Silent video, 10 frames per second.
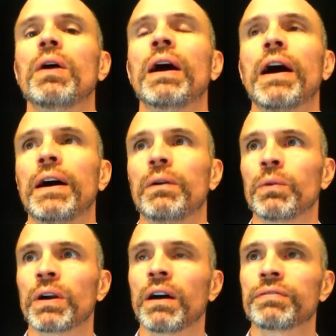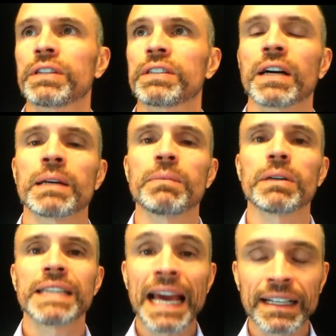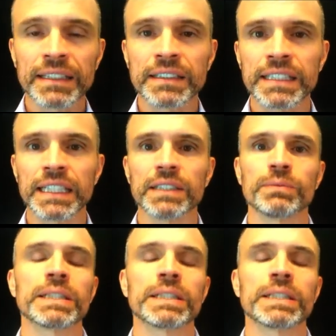we're often talking about tendencies.